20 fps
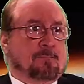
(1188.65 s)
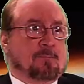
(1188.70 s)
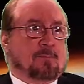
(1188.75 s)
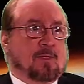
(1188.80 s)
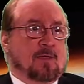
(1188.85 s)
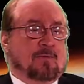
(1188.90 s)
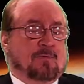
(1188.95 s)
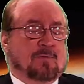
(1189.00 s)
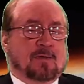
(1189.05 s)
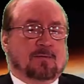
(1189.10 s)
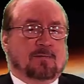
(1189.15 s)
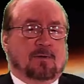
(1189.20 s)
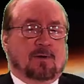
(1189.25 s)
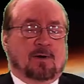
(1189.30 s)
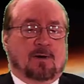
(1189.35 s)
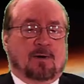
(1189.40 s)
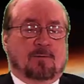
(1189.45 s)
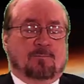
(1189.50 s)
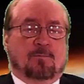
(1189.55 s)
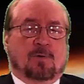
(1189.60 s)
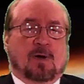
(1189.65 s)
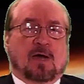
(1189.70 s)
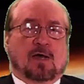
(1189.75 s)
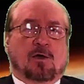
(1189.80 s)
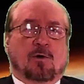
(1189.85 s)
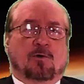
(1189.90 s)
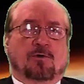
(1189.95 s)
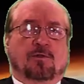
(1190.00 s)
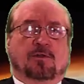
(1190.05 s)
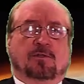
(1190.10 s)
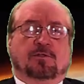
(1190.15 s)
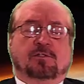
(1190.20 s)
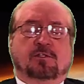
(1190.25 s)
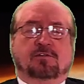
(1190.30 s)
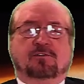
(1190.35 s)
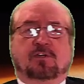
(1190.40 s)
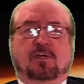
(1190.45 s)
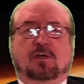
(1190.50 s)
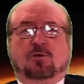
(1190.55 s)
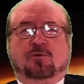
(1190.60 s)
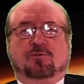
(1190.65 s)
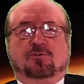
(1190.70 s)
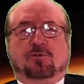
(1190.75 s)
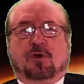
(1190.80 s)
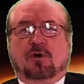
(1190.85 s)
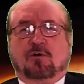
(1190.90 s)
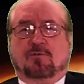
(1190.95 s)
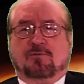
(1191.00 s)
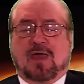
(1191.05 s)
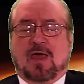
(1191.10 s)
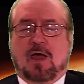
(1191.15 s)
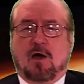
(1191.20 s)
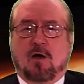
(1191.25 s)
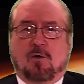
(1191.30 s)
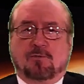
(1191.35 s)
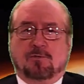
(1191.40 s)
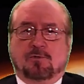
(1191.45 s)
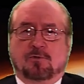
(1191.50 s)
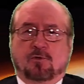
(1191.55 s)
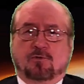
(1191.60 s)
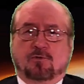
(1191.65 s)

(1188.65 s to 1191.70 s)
And then uh, I go into the details of how you